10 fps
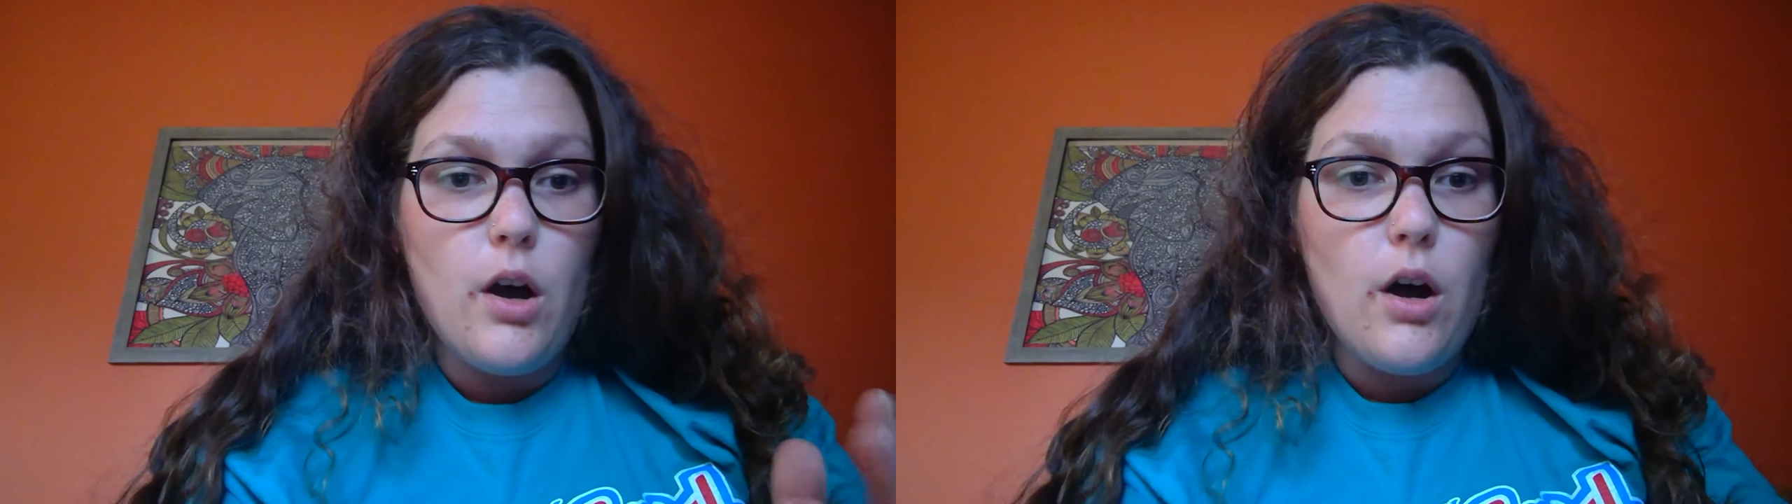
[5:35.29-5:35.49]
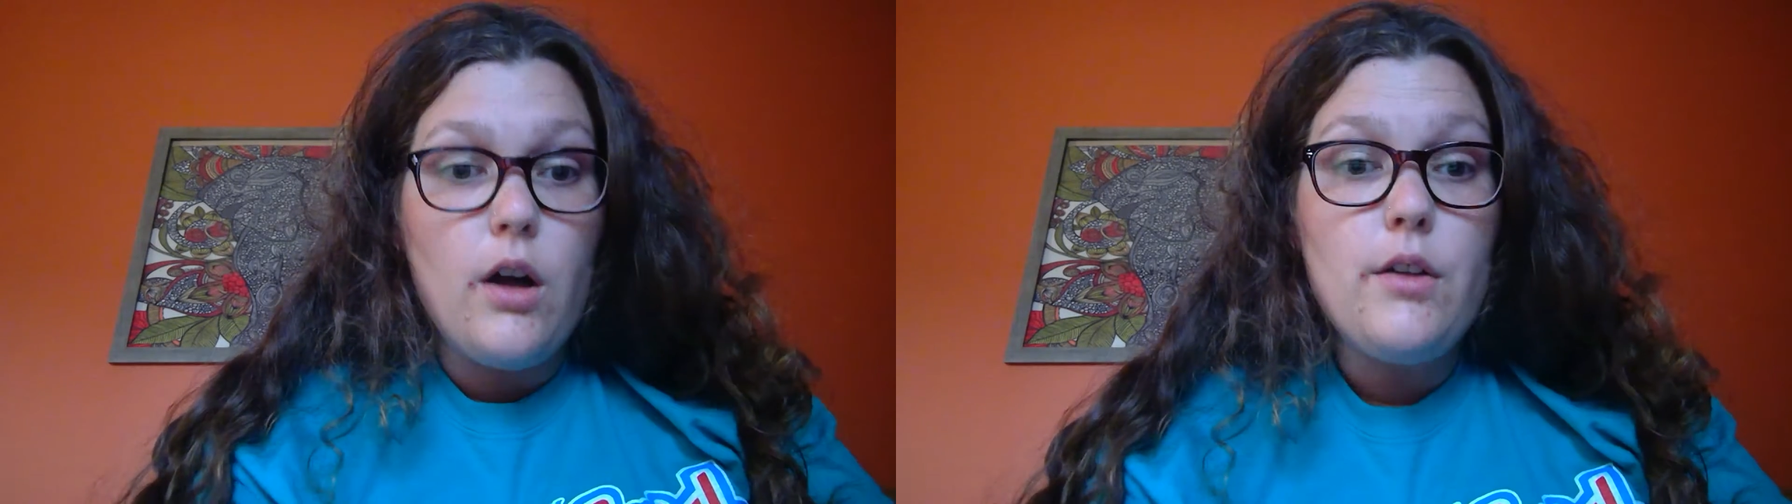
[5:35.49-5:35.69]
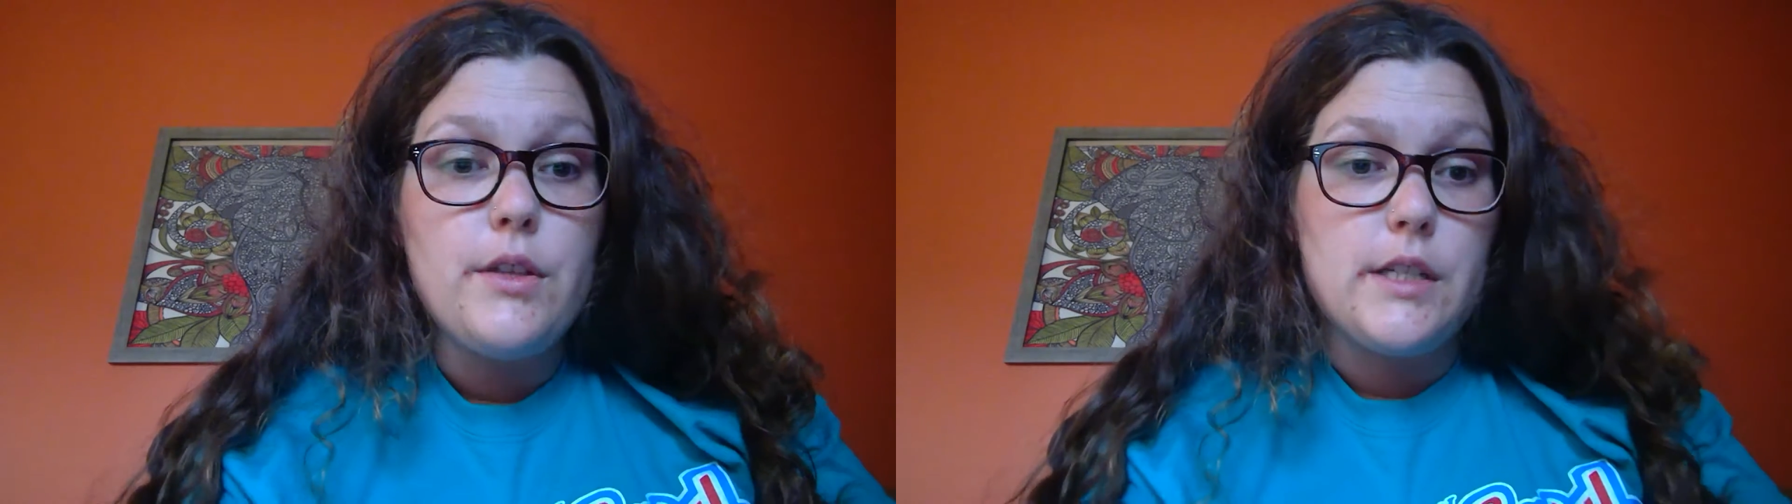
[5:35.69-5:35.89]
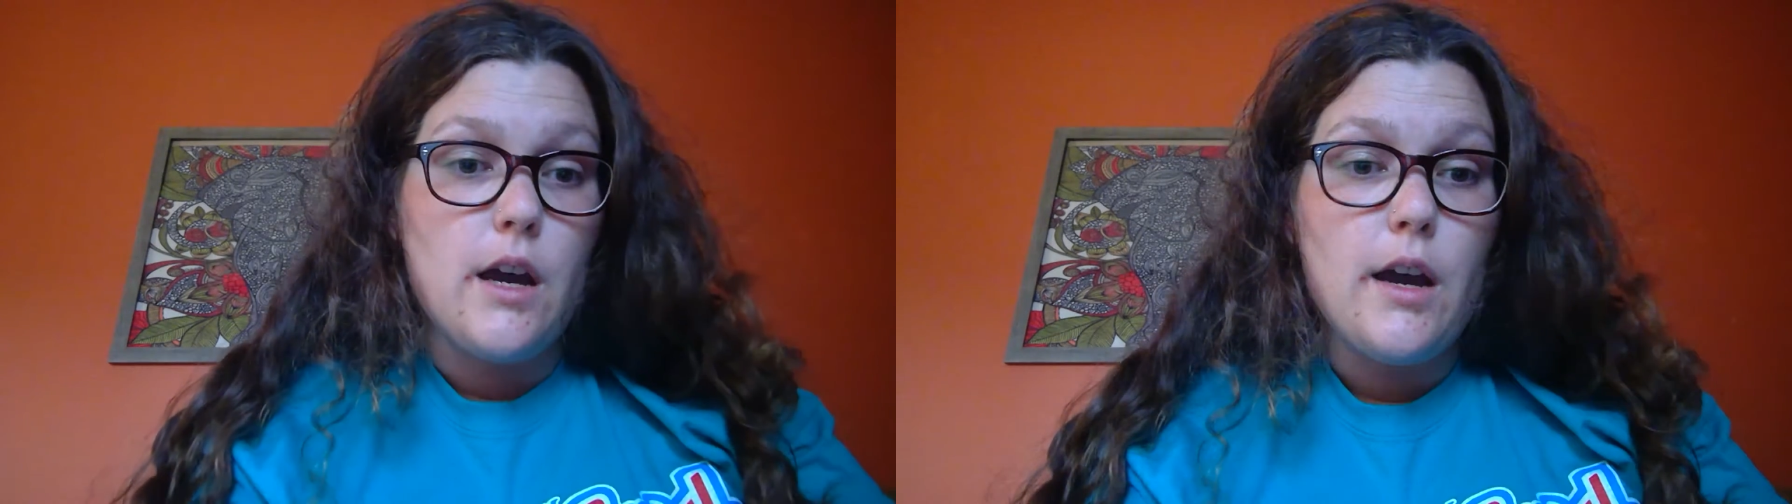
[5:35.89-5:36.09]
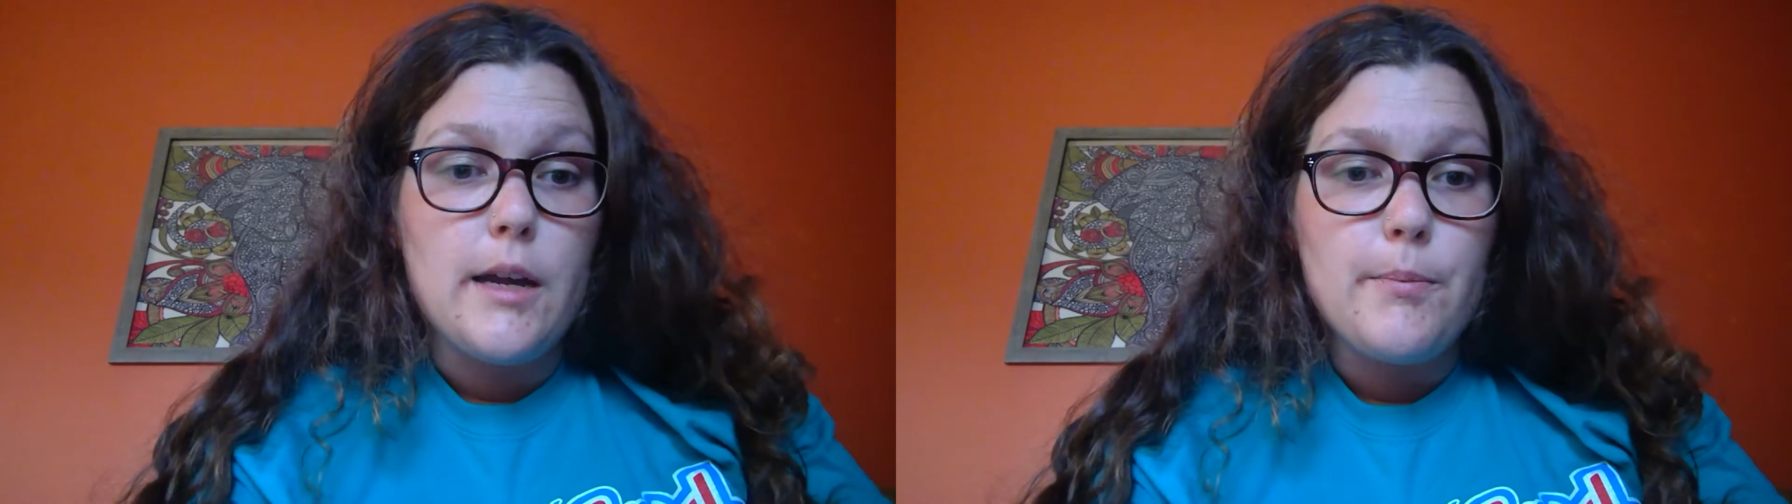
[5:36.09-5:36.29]
all the
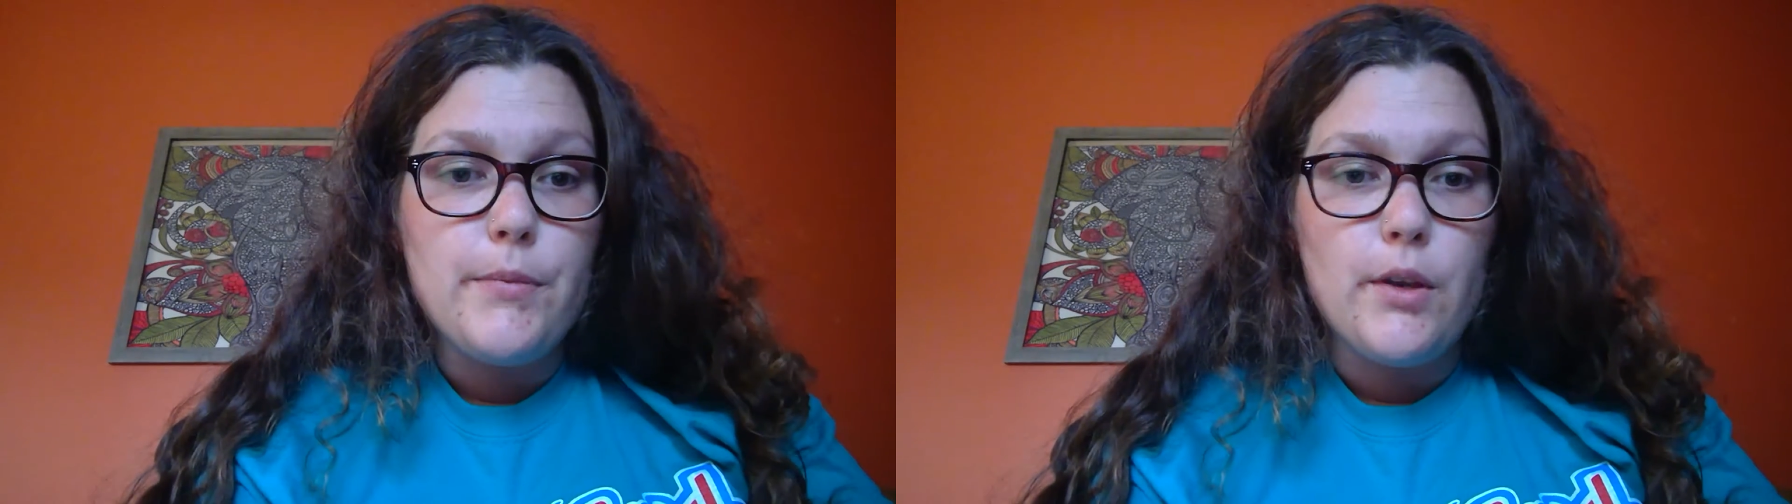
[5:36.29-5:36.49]
time.